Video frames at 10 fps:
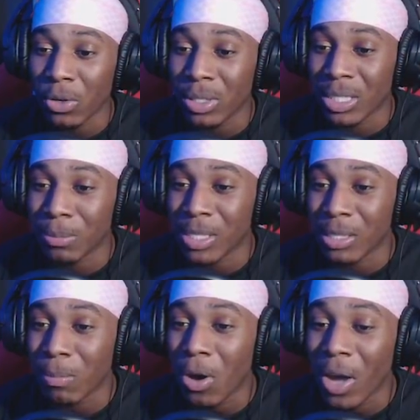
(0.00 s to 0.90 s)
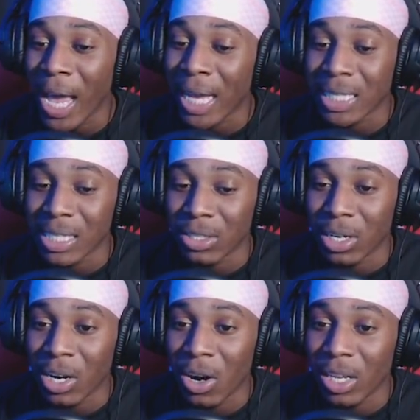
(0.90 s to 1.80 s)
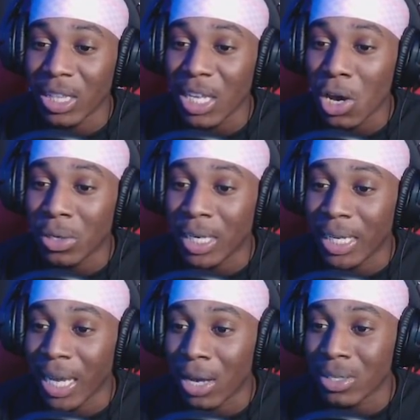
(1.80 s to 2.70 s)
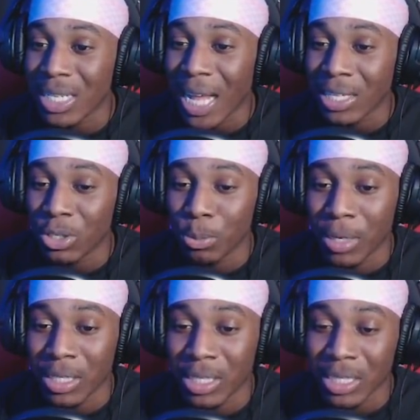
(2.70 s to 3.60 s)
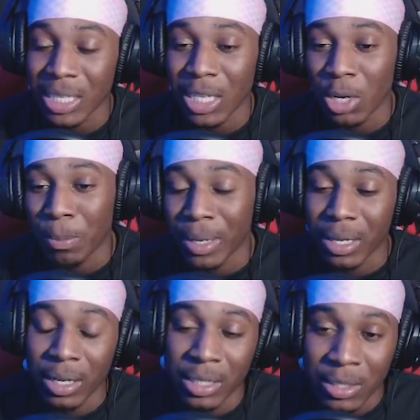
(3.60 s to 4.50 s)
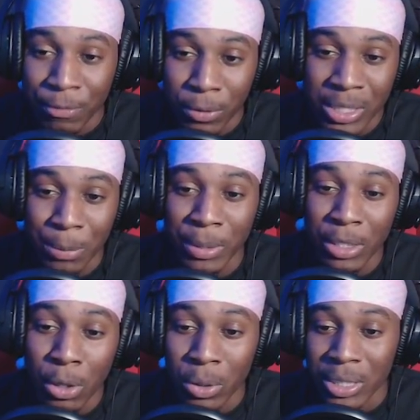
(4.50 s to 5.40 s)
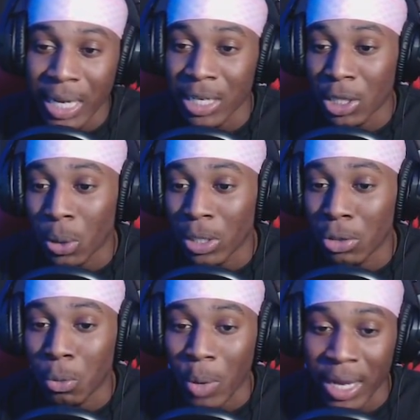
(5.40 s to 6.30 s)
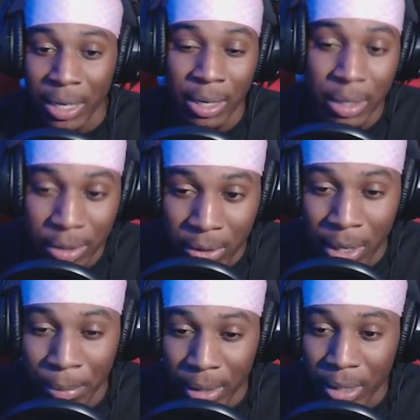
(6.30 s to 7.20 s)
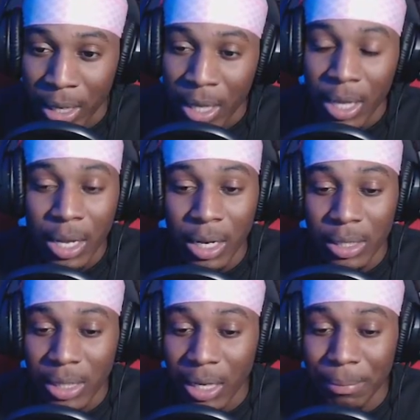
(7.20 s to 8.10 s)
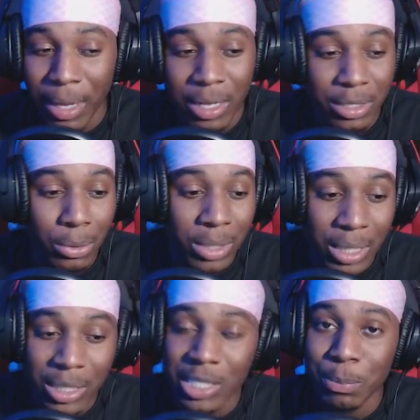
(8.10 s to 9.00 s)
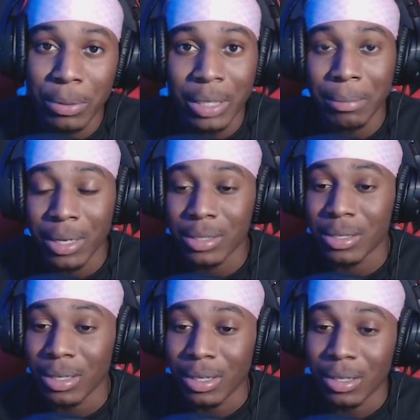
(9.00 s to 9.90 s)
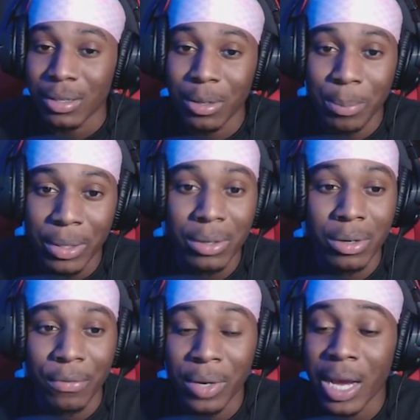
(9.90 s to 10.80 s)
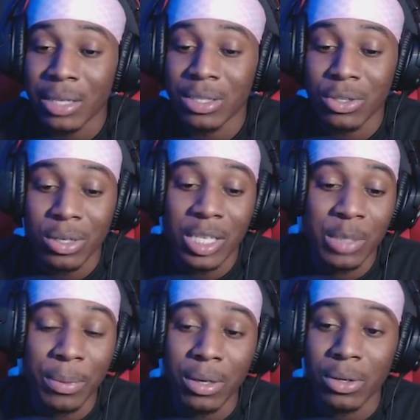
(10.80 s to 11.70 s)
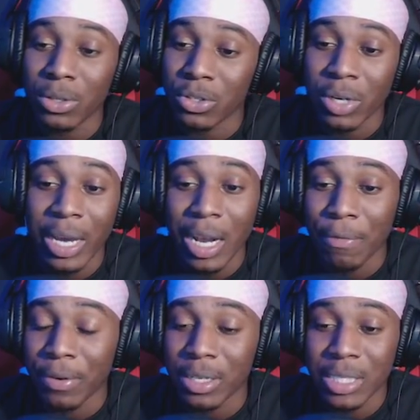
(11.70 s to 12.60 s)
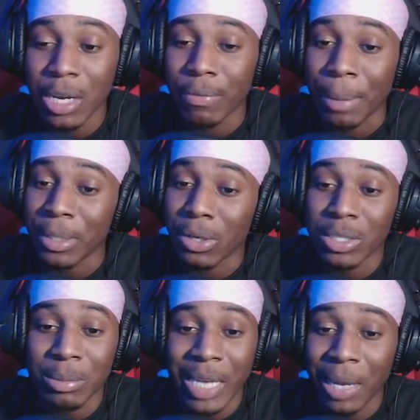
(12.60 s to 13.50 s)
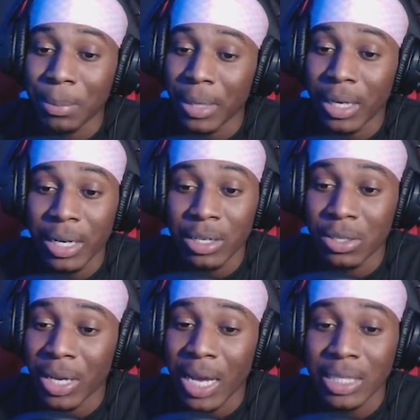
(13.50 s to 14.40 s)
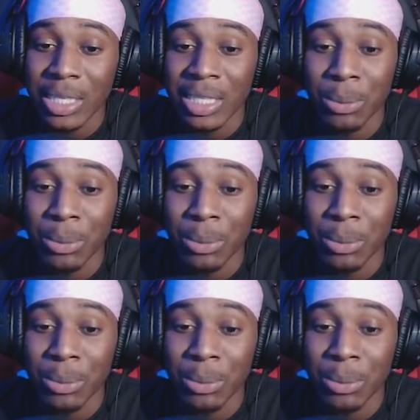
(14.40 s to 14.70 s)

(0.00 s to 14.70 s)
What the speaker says: some small accents on the car, little decals, not too much, just a little bit for it to be noticed. I had to throw a little white in there, you know what I mean? Yeah, man, so this is pretty much the build. If you guys enjoy this build, you should try it out for yourself. I'm gonna throw some gameplay in here so you guys can see